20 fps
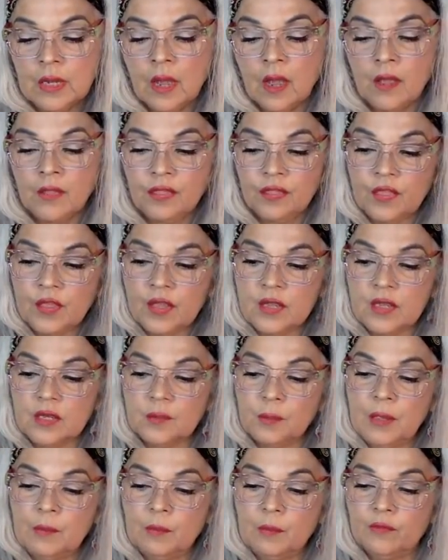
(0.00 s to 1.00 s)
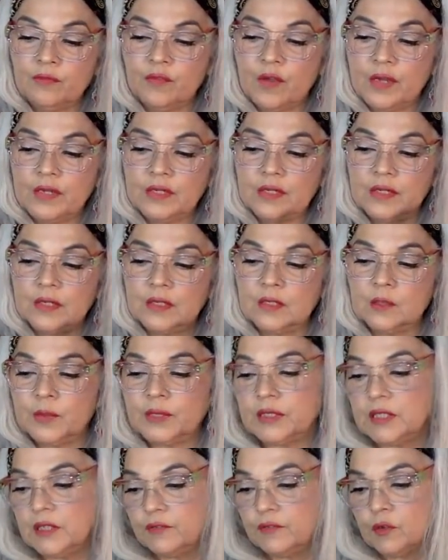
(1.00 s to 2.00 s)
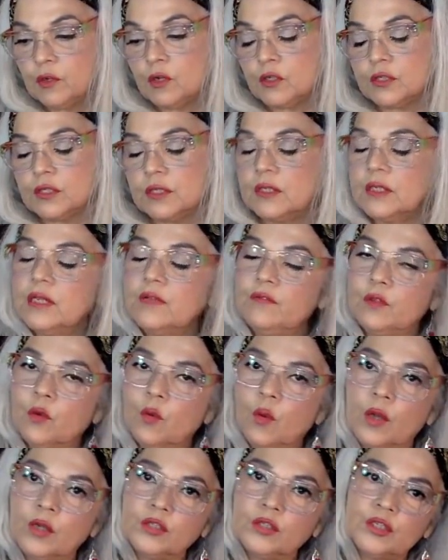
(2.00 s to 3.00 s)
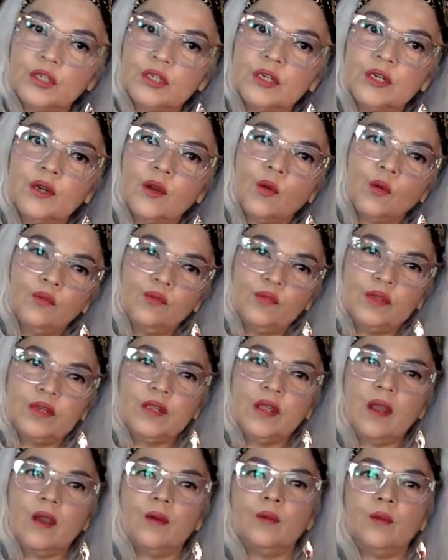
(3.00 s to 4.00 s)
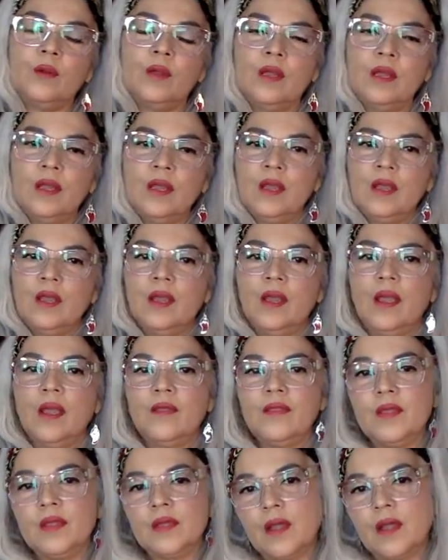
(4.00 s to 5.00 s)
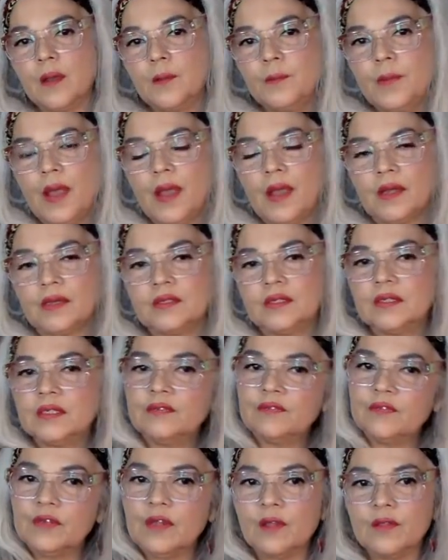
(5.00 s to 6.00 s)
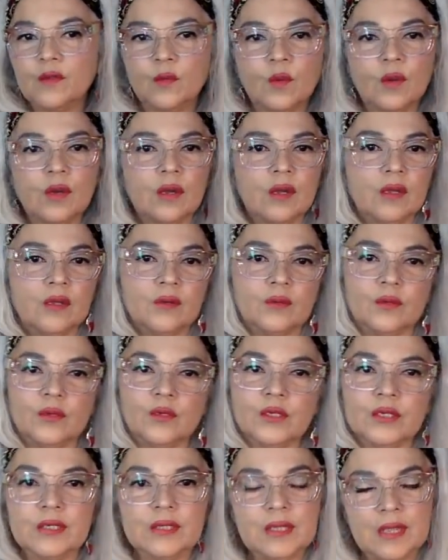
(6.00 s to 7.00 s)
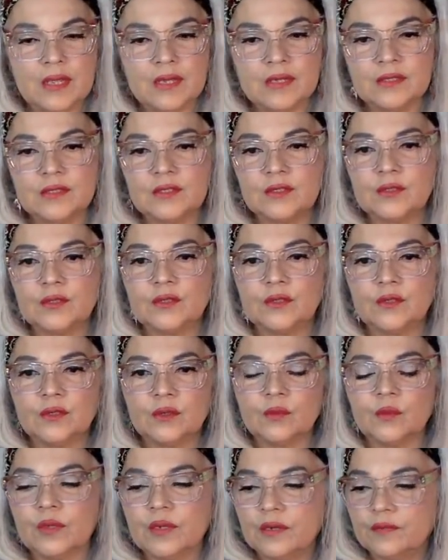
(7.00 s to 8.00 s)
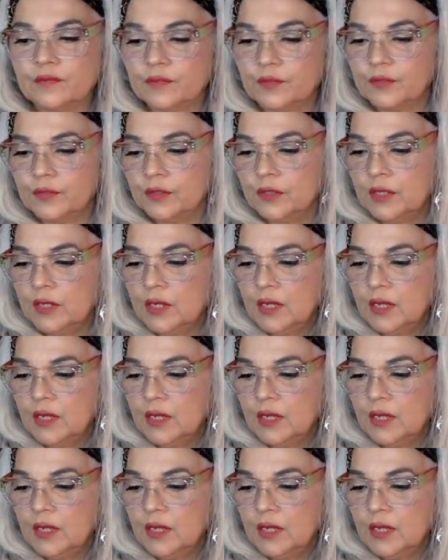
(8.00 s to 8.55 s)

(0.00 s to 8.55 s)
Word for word: I think people find it a little bit difficult to leave the question in an old video and then come back to leave another one or look at the answer or whatever